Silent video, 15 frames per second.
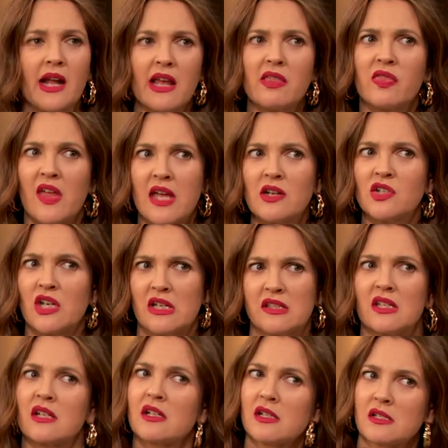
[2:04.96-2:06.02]
I thank
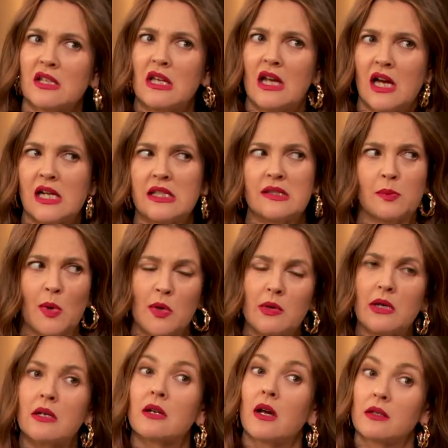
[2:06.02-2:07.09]
Jason because he has
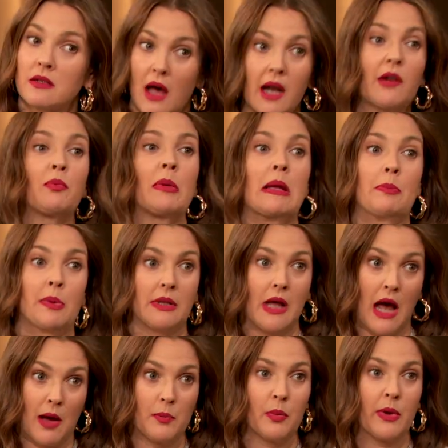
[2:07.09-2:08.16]
woken a lot of people
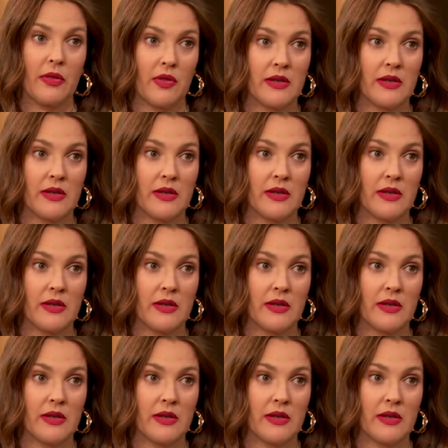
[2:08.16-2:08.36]
up with